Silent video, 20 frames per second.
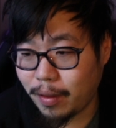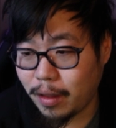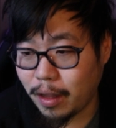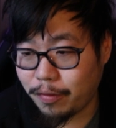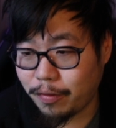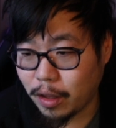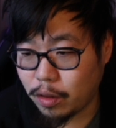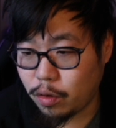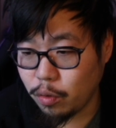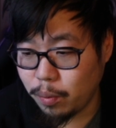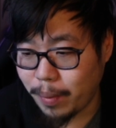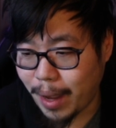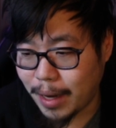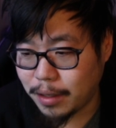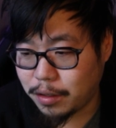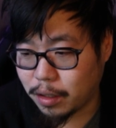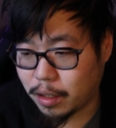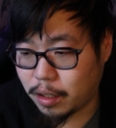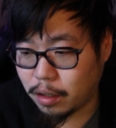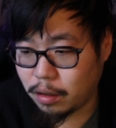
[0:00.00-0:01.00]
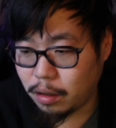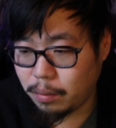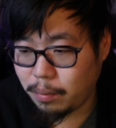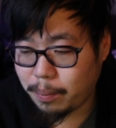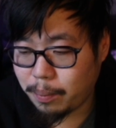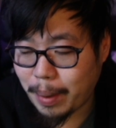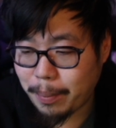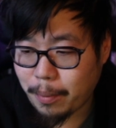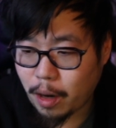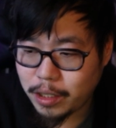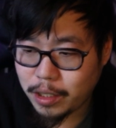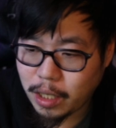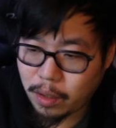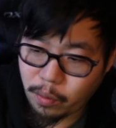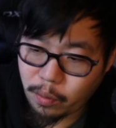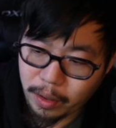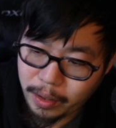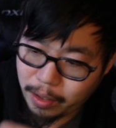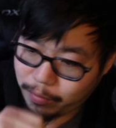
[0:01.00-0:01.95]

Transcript: if they do manage to kill, my Marshadow will